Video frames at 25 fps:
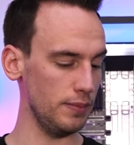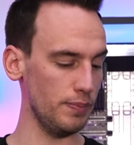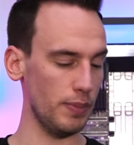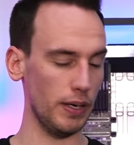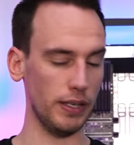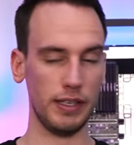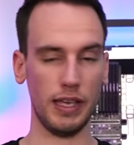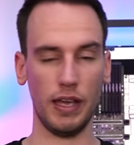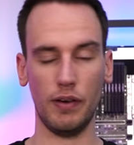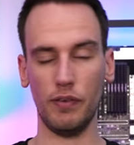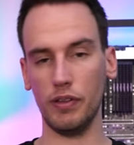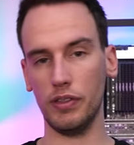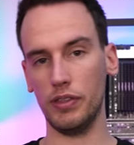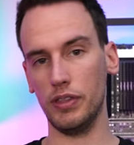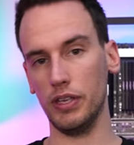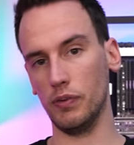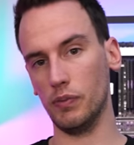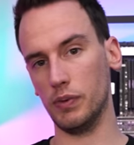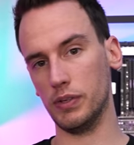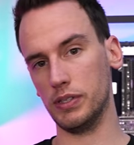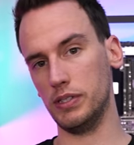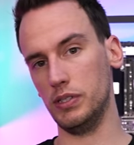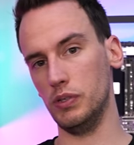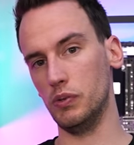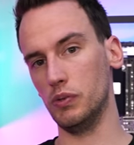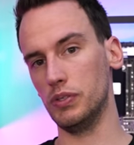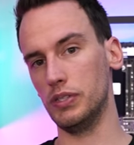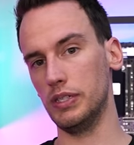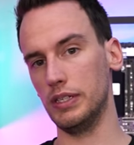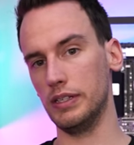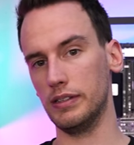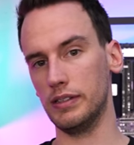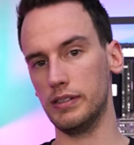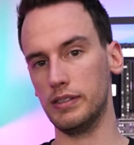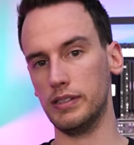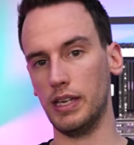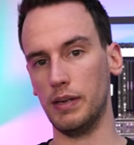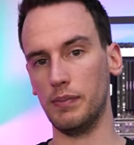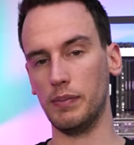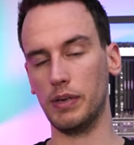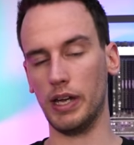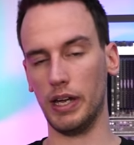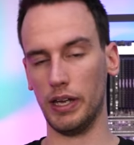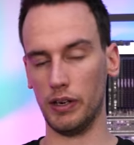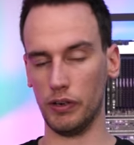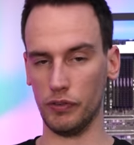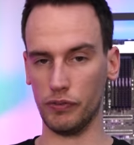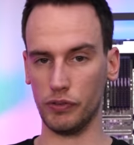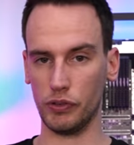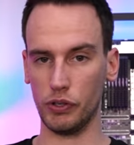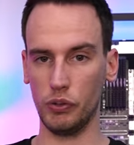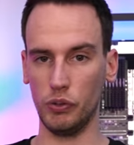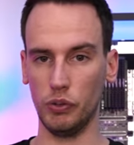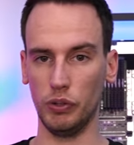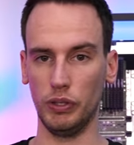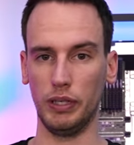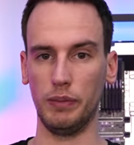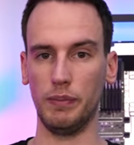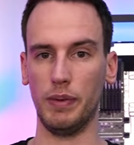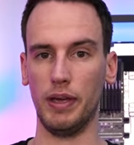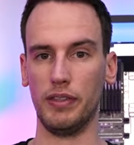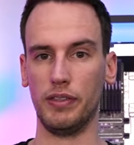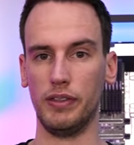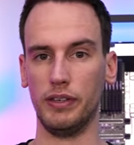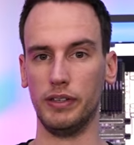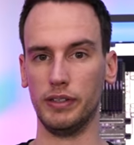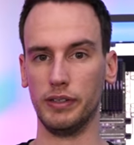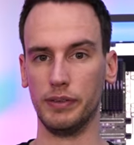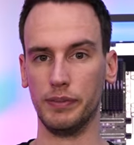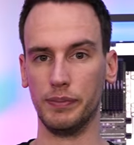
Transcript: but everything was using the same kind of cooling method.